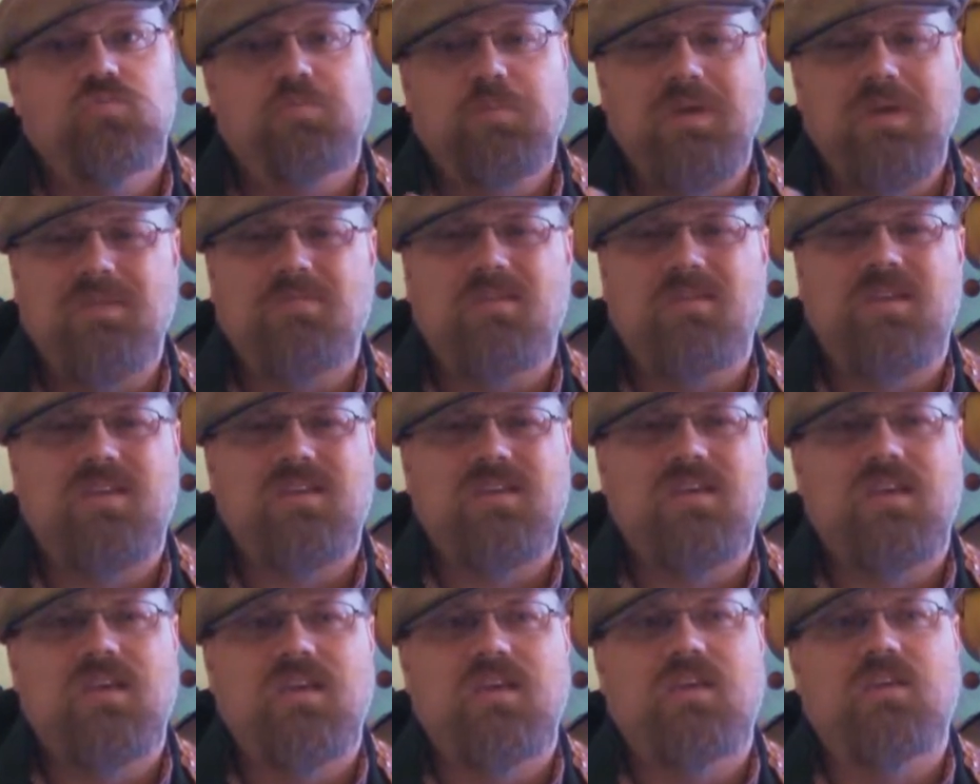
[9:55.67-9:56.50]
B.B.
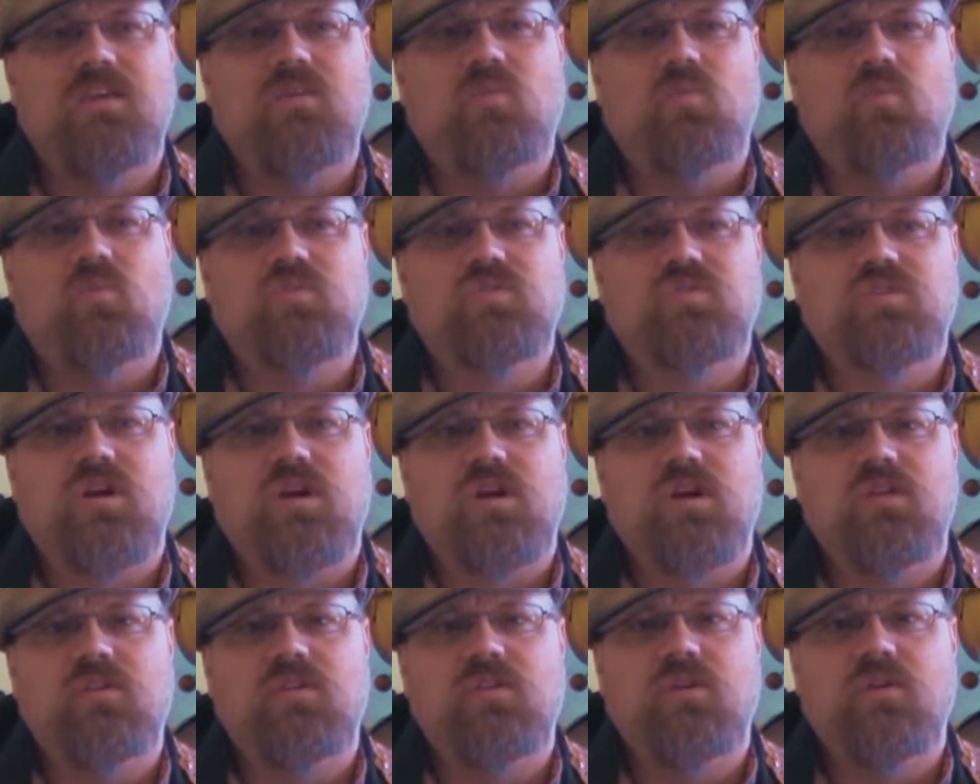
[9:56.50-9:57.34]
King was
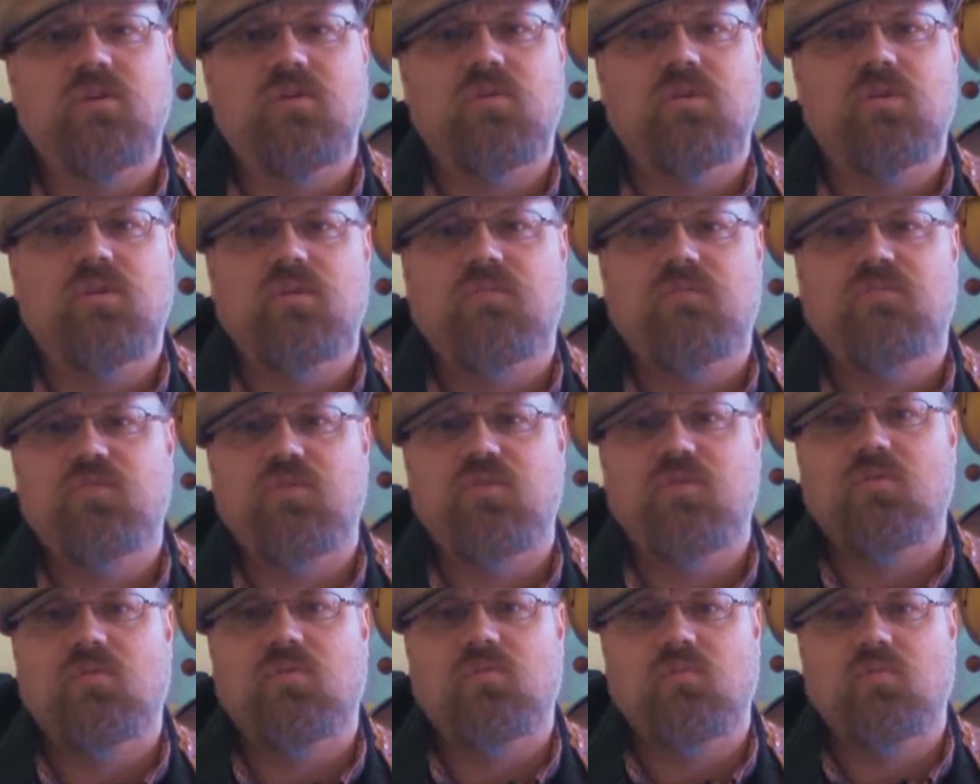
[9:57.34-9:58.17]
kind of known, and if
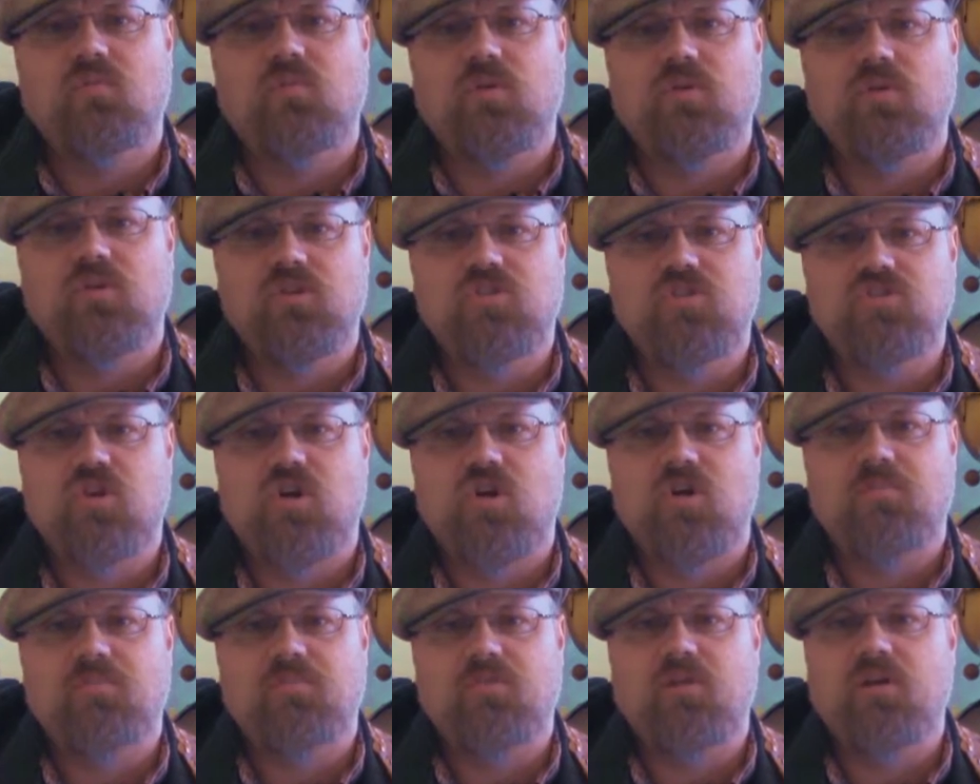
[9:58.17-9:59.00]
you're a
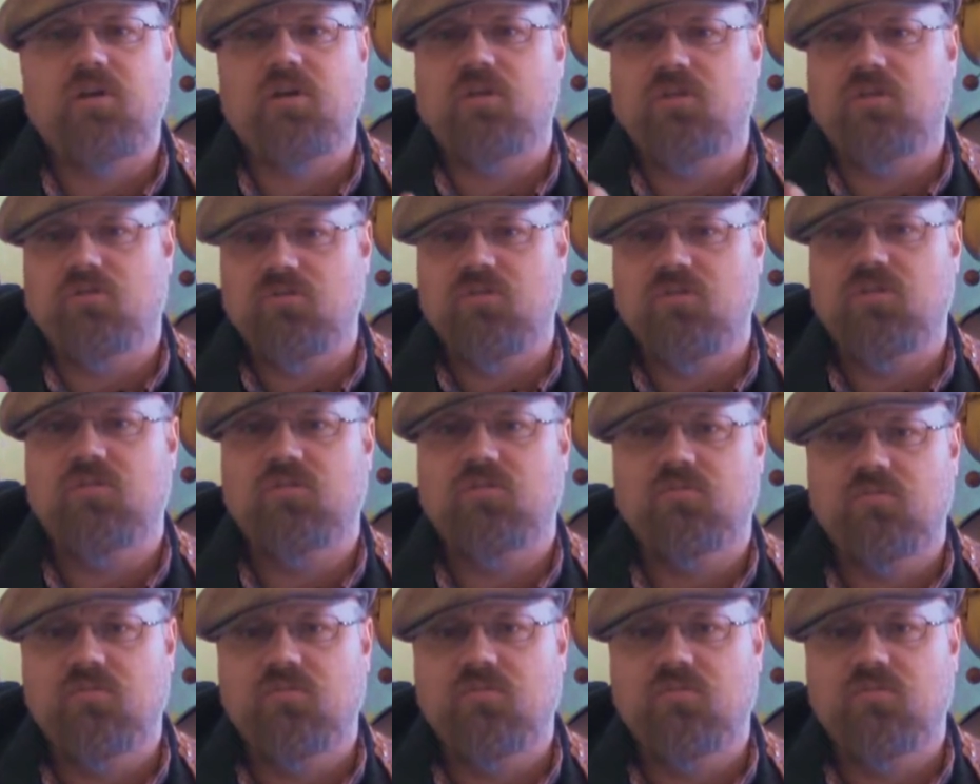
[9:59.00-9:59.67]
guitar player